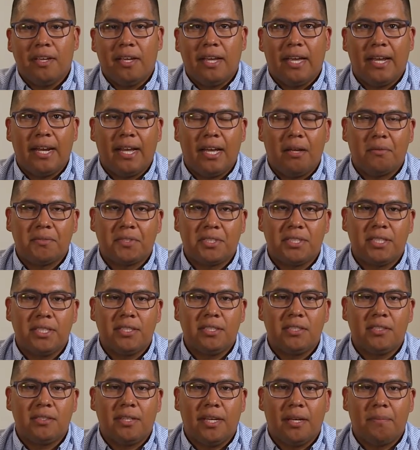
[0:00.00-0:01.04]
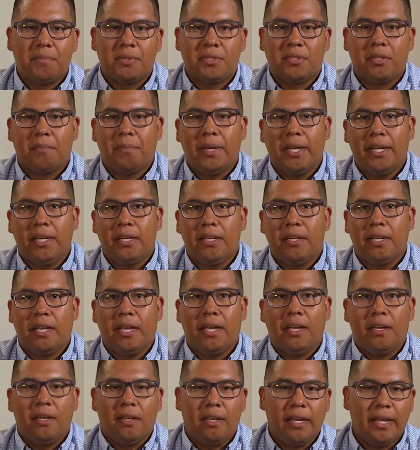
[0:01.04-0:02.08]
and I have 6 steps to make it
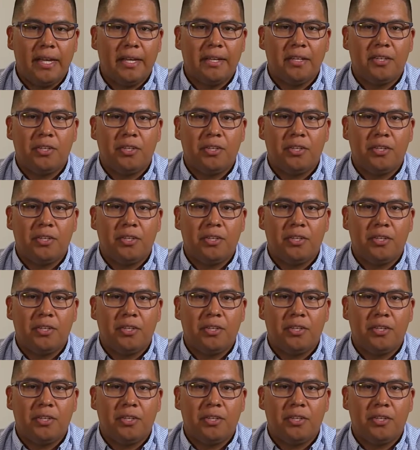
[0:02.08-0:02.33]
a